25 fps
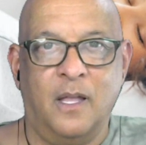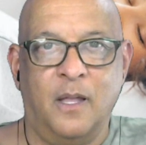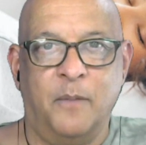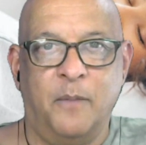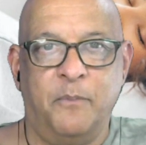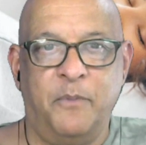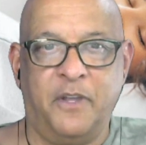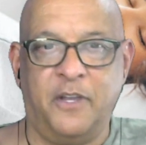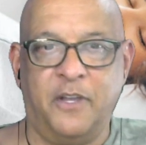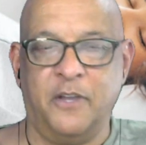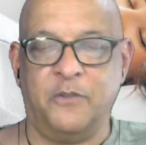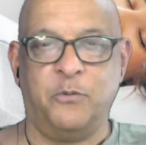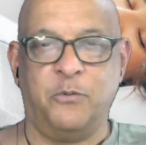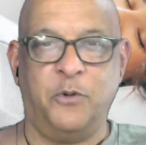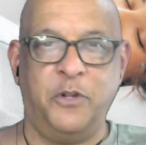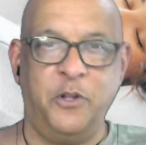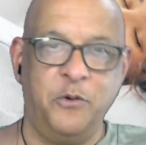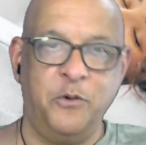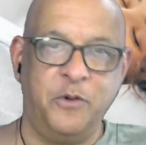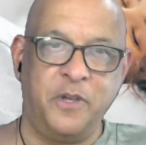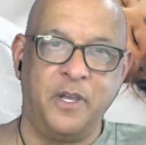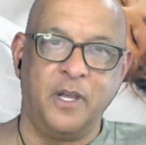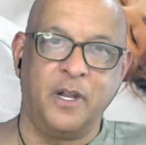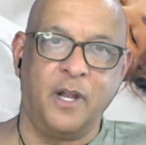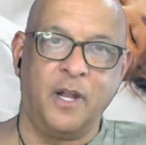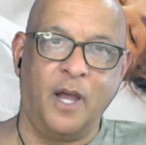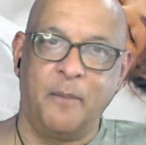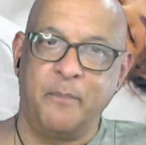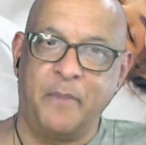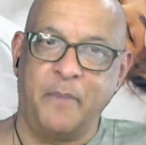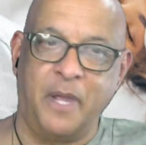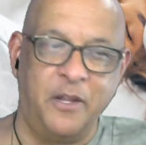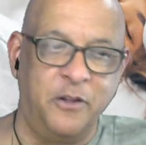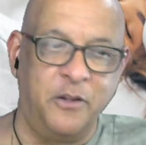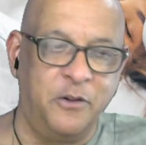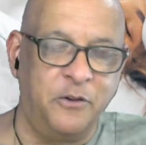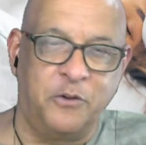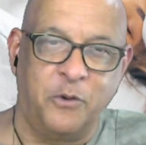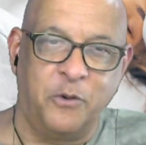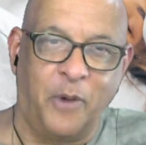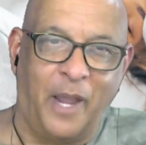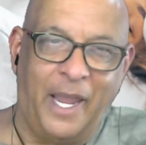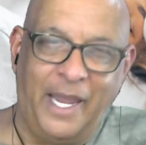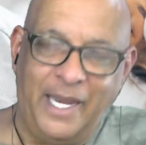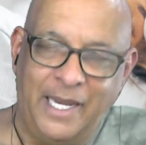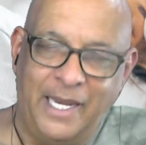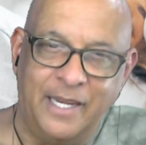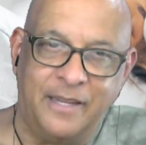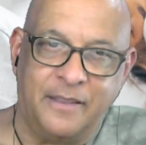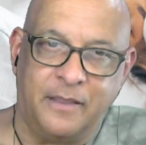Because when you get up, man, you can do
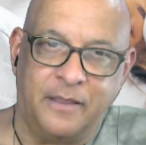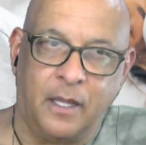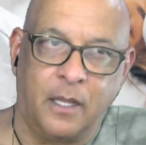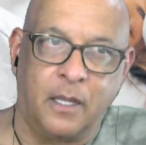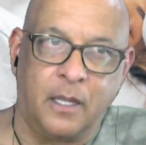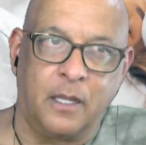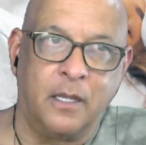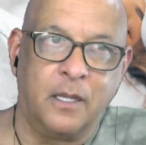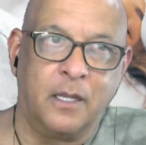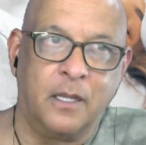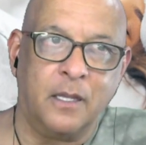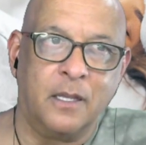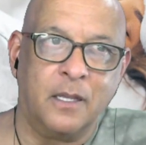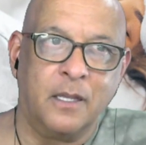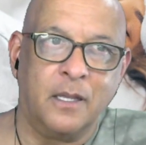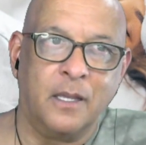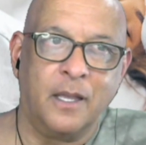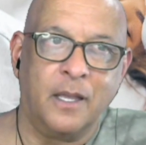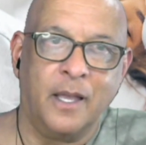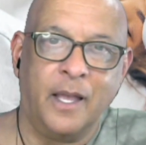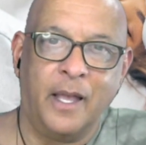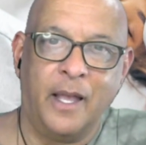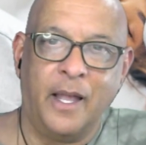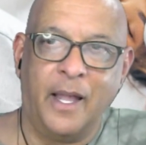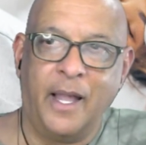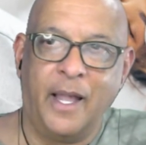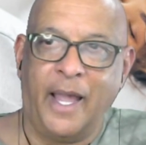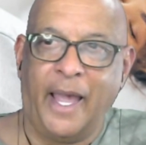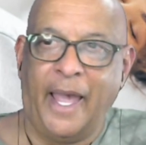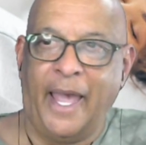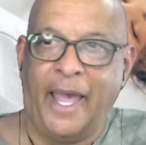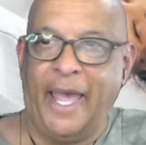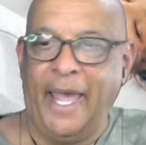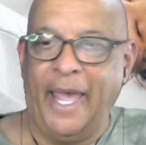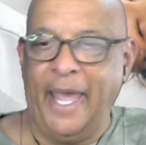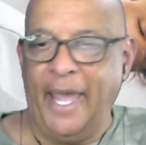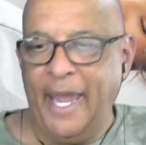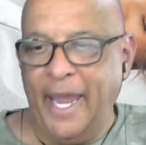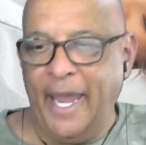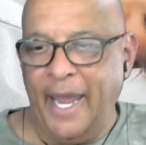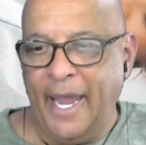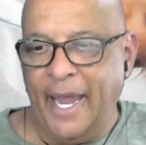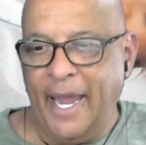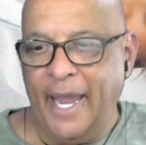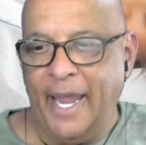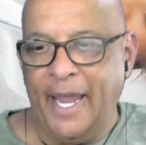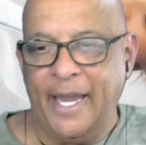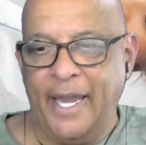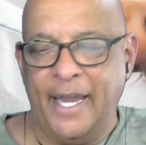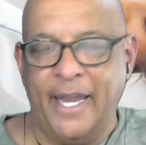anything.
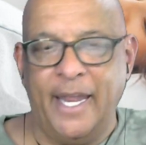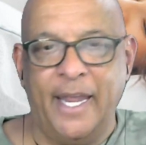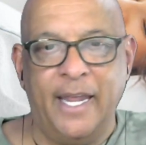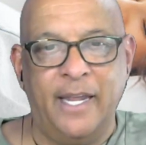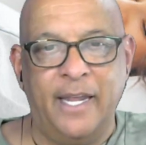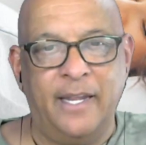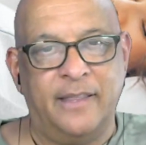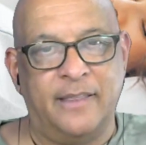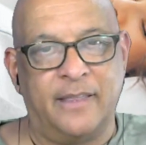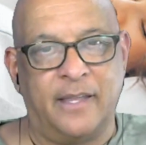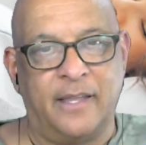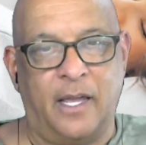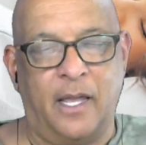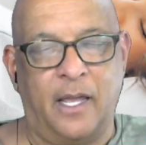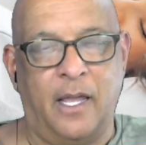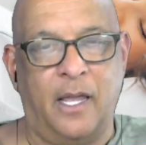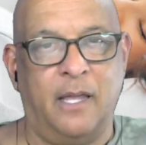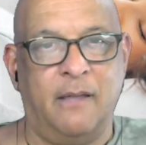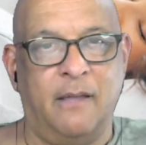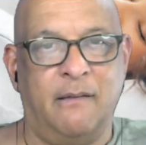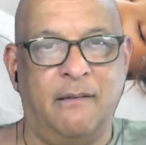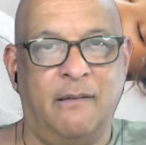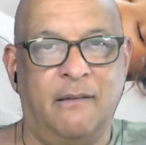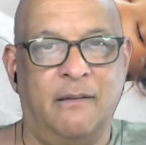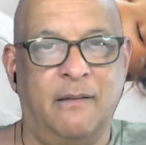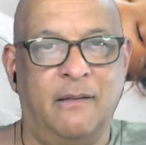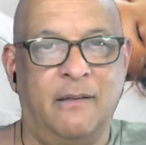Anything.